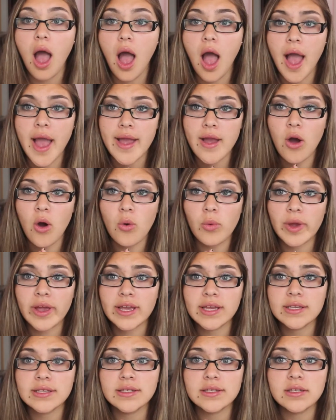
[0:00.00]
I
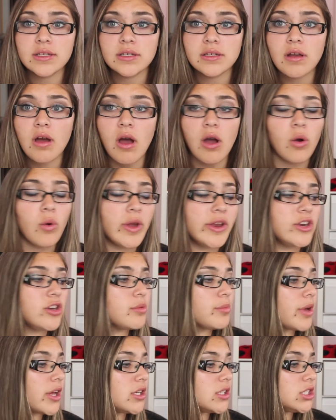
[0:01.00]
always talk way
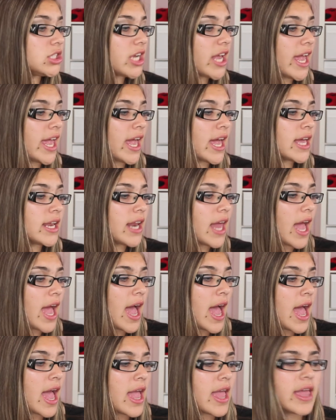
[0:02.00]
too much and
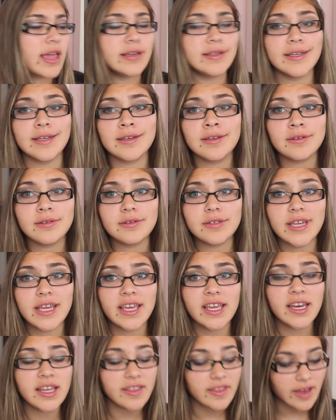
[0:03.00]
I didn't
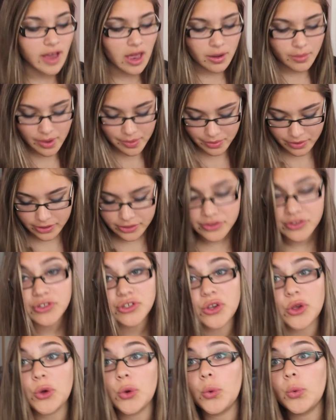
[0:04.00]
take anything out of my purse
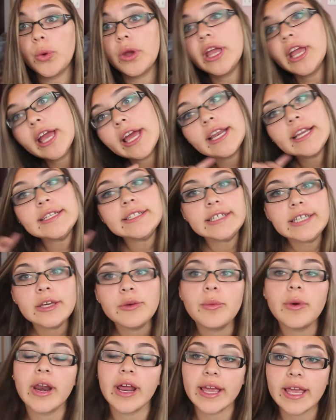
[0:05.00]
so we going to see
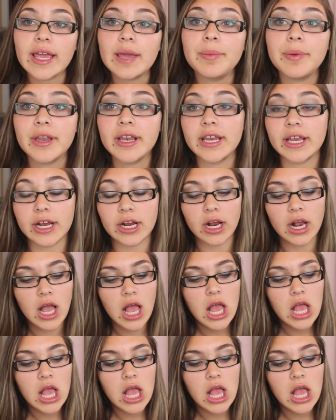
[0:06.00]
what I keep in here.